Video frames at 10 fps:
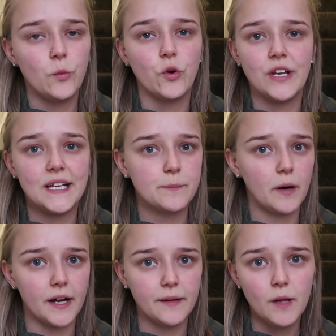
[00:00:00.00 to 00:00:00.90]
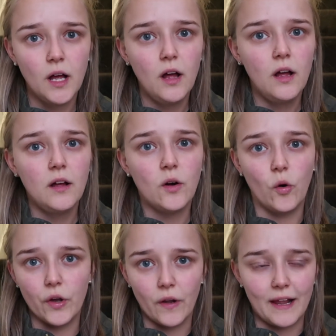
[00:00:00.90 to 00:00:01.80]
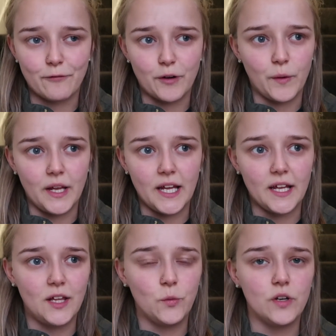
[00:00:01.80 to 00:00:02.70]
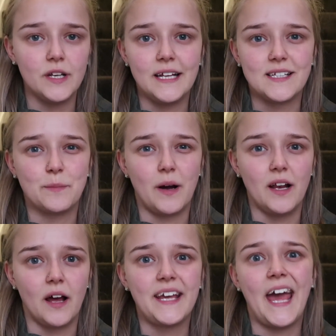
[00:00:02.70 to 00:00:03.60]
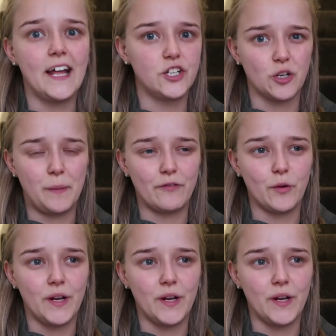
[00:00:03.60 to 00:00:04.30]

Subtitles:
You wouldn't need to buy oil every week. You wouldn't need to buy like ketchup every